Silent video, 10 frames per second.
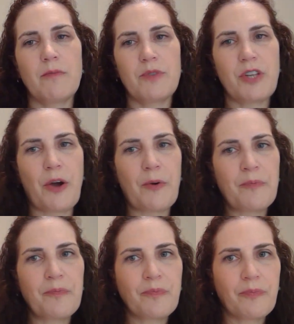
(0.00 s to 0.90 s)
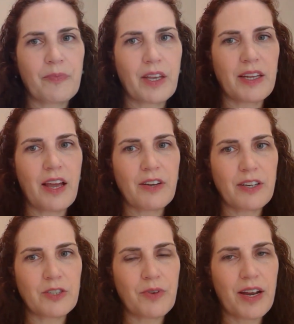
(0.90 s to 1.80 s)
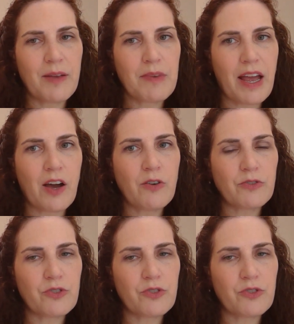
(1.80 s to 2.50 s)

So anyhow, here's where I am now.